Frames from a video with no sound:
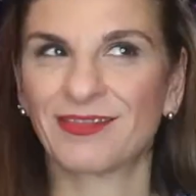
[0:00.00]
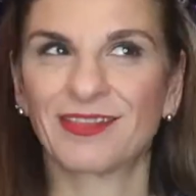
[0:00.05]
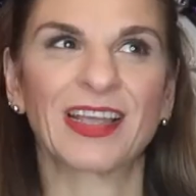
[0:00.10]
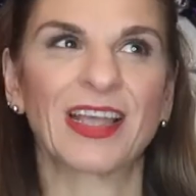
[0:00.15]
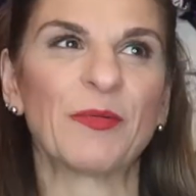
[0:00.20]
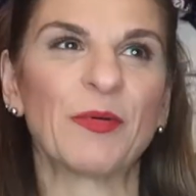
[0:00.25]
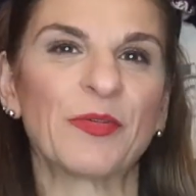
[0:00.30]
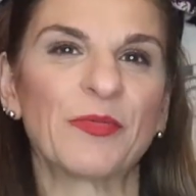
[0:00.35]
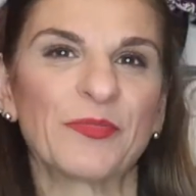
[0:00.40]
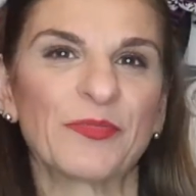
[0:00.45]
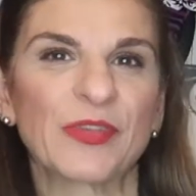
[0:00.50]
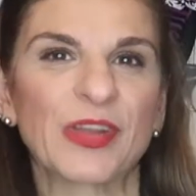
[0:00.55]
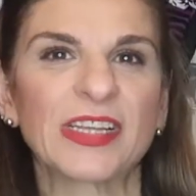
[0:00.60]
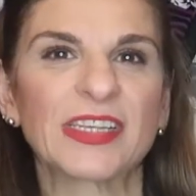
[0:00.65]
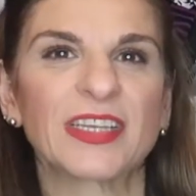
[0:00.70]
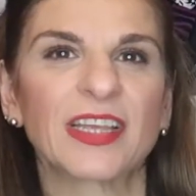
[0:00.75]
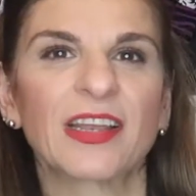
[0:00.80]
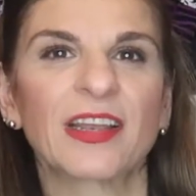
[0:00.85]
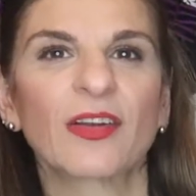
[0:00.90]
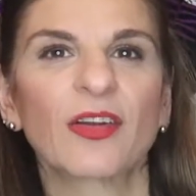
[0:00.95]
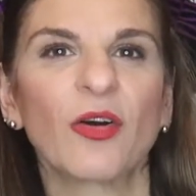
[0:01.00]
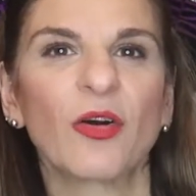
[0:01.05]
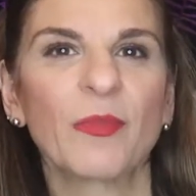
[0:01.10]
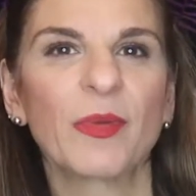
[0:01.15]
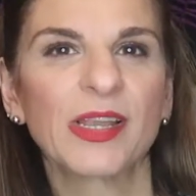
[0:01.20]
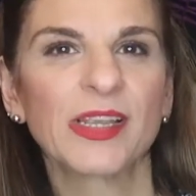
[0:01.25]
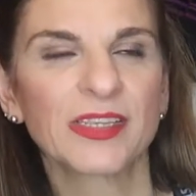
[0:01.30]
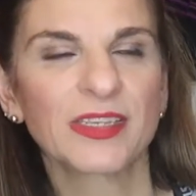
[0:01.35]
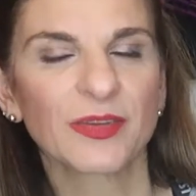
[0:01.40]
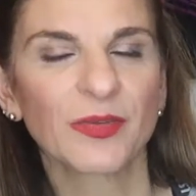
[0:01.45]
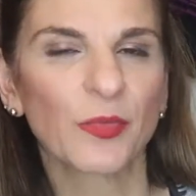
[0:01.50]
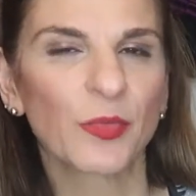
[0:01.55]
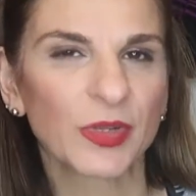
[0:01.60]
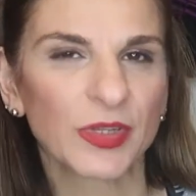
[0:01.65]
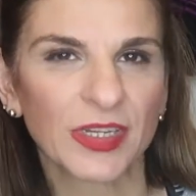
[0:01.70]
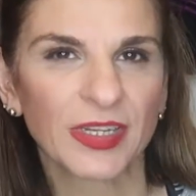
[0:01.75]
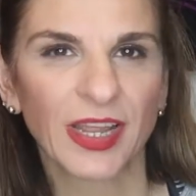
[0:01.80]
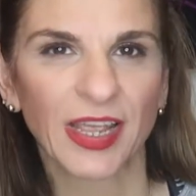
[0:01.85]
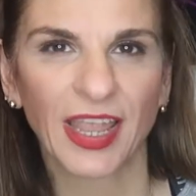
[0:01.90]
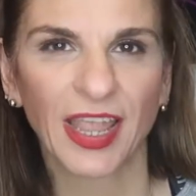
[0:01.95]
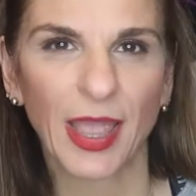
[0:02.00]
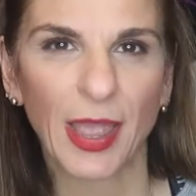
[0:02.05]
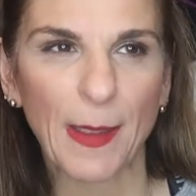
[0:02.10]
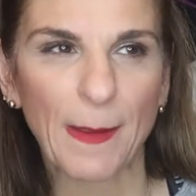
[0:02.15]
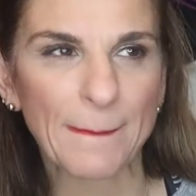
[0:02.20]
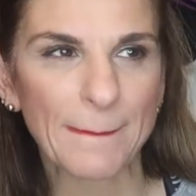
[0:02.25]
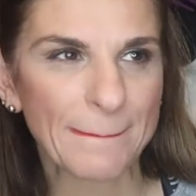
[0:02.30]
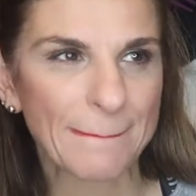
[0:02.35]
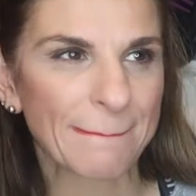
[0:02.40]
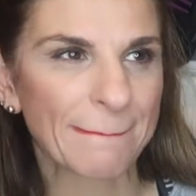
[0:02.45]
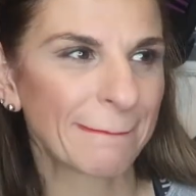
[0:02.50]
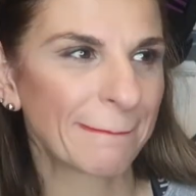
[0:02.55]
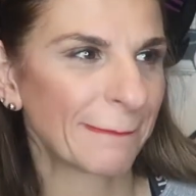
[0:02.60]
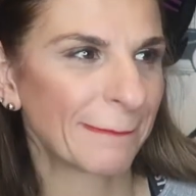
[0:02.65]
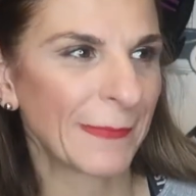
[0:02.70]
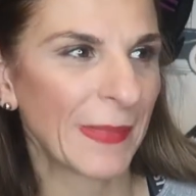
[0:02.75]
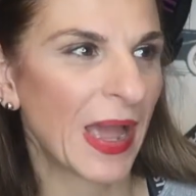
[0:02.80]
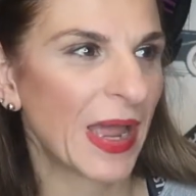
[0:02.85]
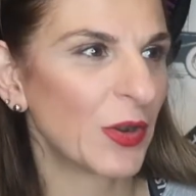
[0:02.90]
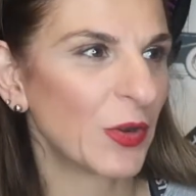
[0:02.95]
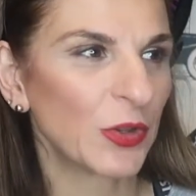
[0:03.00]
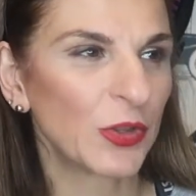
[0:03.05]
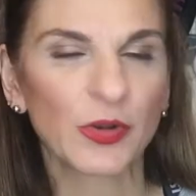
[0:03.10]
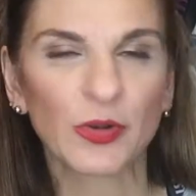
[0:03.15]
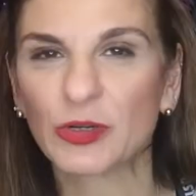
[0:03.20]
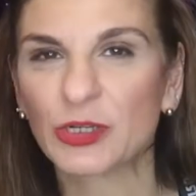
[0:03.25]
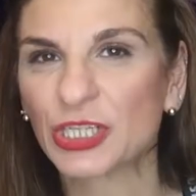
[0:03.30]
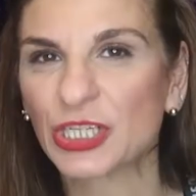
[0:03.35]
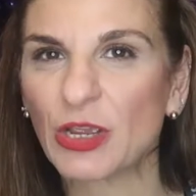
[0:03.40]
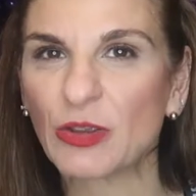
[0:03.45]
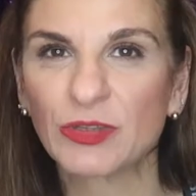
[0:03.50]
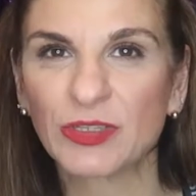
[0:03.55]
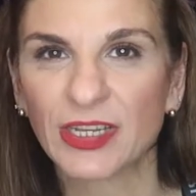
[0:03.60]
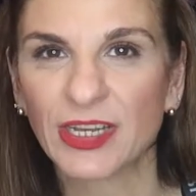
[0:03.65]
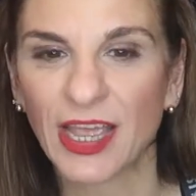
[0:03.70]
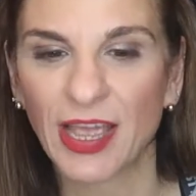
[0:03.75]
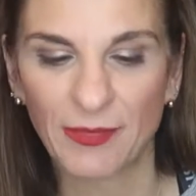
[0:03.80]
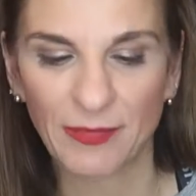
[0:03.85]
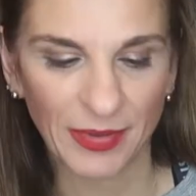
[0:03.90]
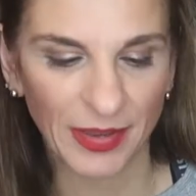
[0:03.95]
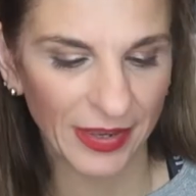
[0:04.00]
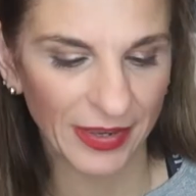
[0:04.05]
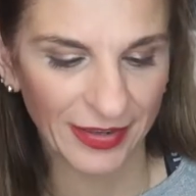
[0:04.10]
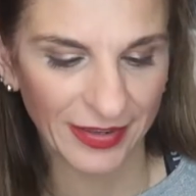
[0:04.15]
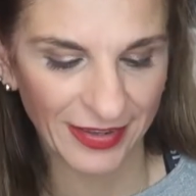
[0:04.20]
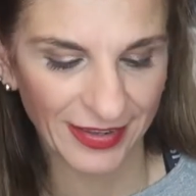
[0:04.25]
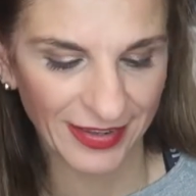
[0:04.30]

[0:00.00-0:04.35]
Come on, write it in the comments. What did I get? I know you're all shouting at me.